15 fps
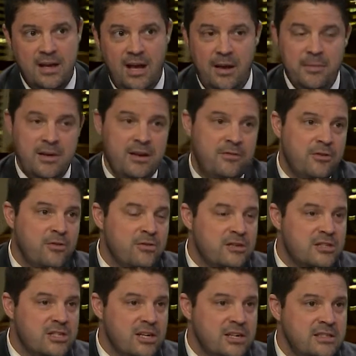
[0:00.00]
I mean, if you're the
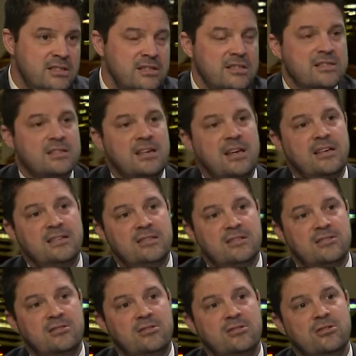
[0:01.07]
judge in this case,
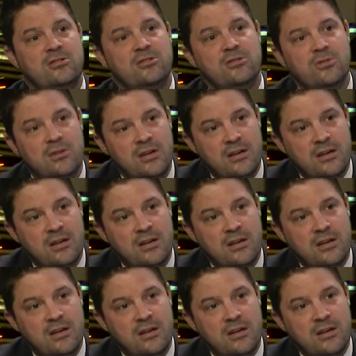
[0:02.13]
do you